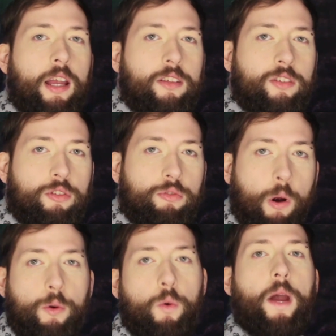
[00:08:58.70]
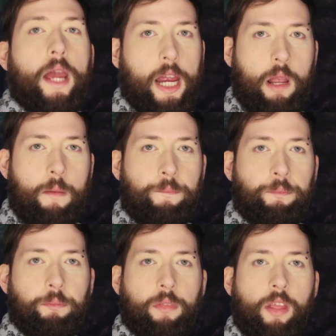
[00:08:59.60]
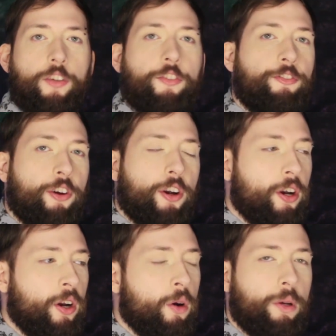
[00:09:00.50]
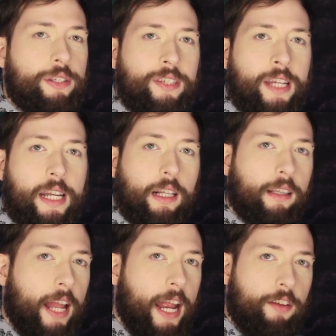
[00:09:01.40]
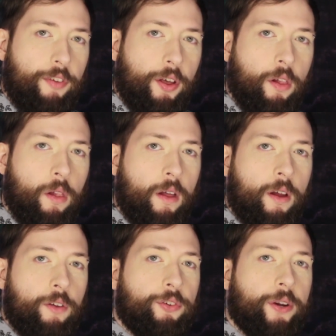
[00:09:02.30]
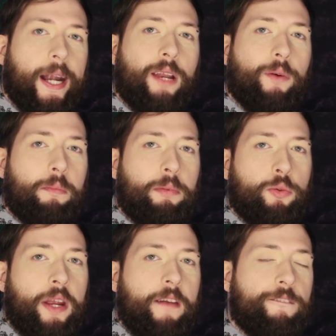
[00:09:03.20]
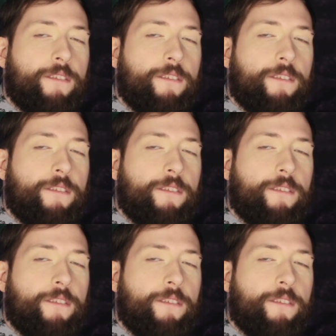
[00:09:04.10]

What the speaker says: it's thrown away. The fur will sit in a landfill for anywhere between